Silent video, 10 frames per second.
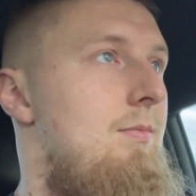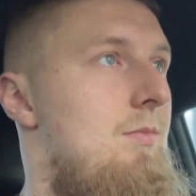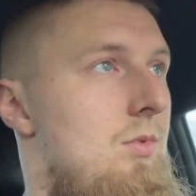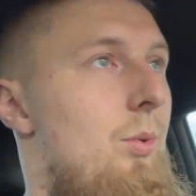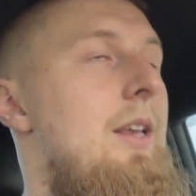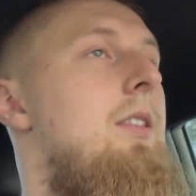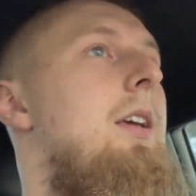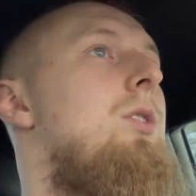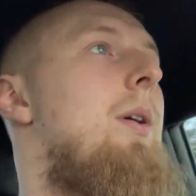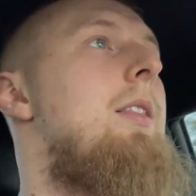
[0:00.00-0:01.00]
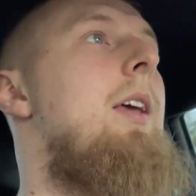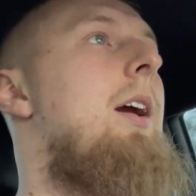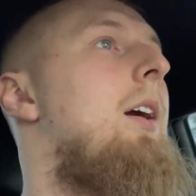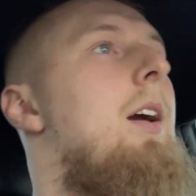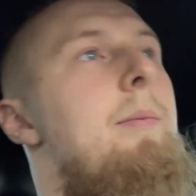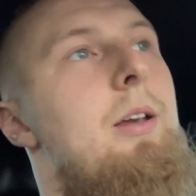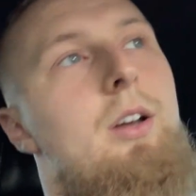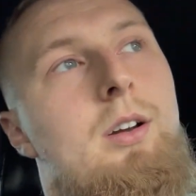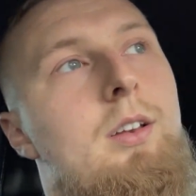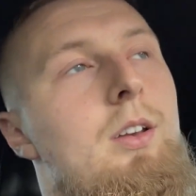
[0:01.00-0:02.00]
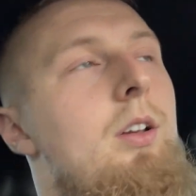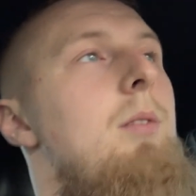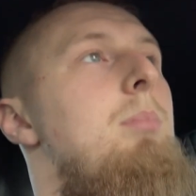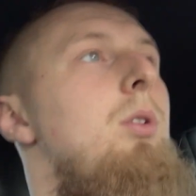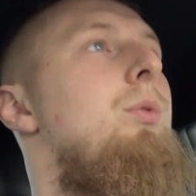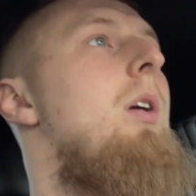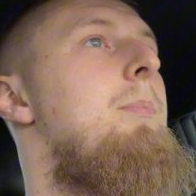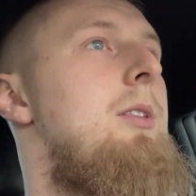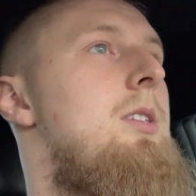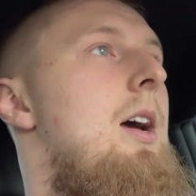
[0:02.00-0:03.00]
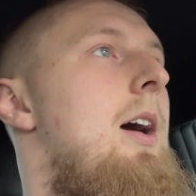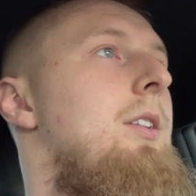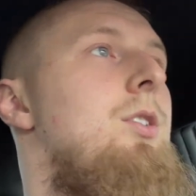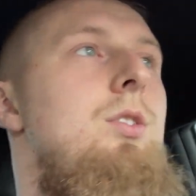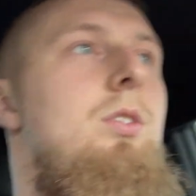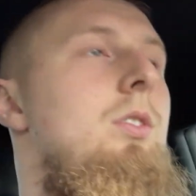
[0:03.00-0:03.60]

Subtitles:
3 things right there, I mean, you're gonna balloon up in size